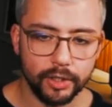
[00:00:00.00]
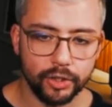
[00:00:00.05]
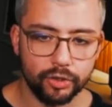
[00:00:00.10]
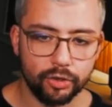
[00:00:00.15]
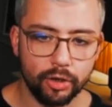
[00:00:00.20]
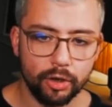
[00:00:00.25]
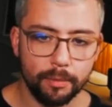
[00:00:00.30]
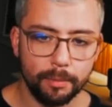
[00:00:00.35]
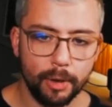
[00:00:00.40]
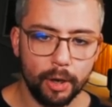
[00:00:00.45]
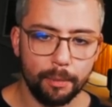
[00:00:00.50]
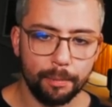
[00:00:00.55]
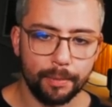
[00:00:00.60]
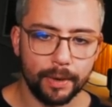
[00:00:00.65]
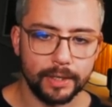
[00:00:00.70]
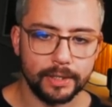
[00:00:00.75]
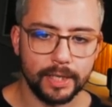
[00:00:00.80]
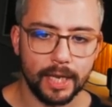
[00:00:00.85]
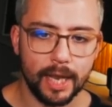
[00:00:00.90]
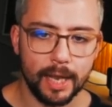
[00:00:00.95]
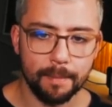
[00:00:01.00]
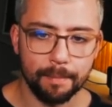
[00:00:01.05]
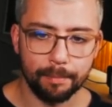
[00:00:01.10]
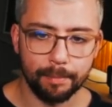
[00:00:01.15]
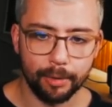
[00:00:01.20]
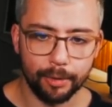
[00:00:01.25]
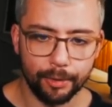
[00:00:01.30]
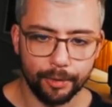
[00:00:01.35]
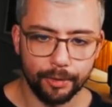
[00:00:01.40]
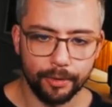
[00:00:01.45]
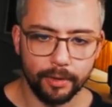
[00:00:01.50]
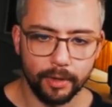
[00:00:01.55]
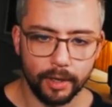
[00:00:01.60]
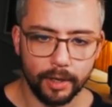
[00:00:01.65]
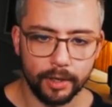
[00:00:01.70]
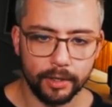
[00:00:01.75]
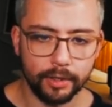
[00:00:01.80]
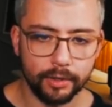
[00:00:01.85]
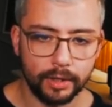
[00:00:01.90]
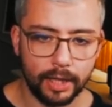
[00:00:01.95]
StreamerBot, press import
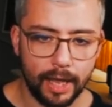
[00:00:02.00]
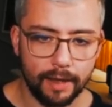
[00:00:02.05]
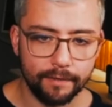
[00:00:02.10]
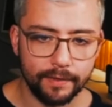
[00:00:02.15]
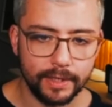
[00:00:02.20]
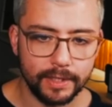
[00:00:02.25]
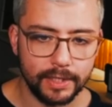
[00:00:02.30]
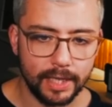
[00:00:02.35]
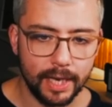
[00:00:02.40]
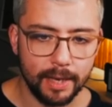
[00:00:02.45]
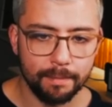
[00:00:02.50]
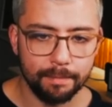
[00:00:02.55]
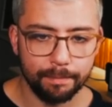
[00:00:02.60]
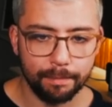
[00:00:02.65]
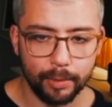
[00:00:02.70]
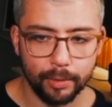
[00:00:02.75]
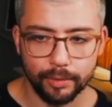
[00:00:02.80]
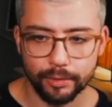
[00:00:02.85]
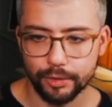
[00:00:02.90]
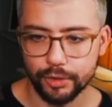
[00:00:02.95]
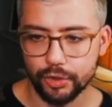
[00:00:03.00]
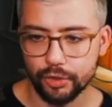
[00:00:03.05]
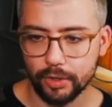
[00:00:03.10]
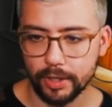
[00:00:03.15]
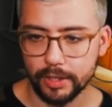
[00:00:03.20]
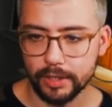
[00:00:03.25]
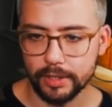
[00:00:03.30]
and you'll have this import string